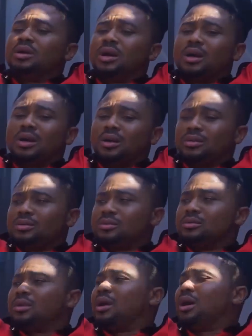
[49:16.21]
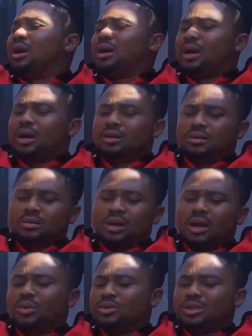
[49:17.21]
I
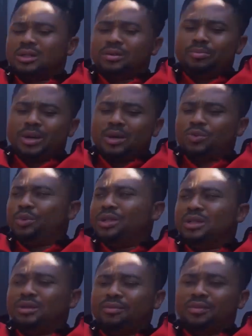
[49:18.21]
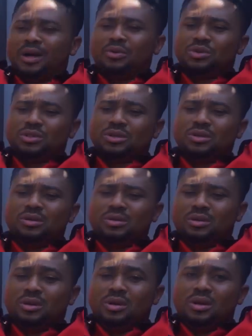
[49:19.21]
was at the back weeding the flowers,
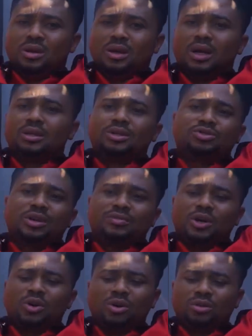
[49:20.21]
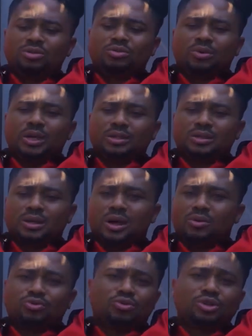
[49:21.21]
and the driver honked twice.
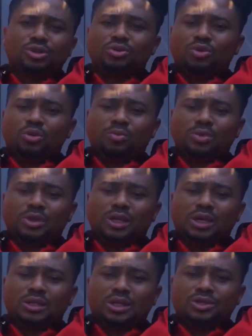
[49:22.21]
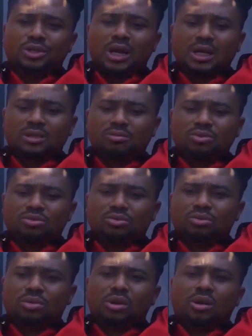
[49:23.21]
I was rushing to open the gate, and she asked me
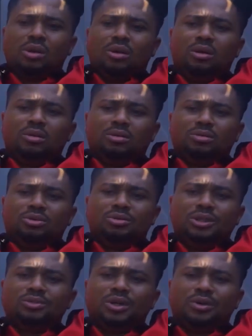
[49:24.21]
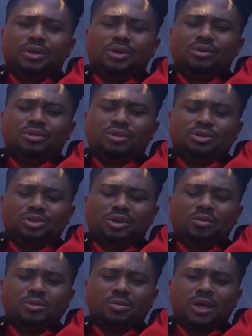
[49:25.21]
to kneel down here until she
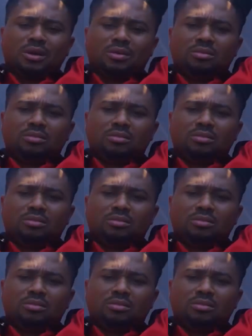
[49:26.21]
comes back.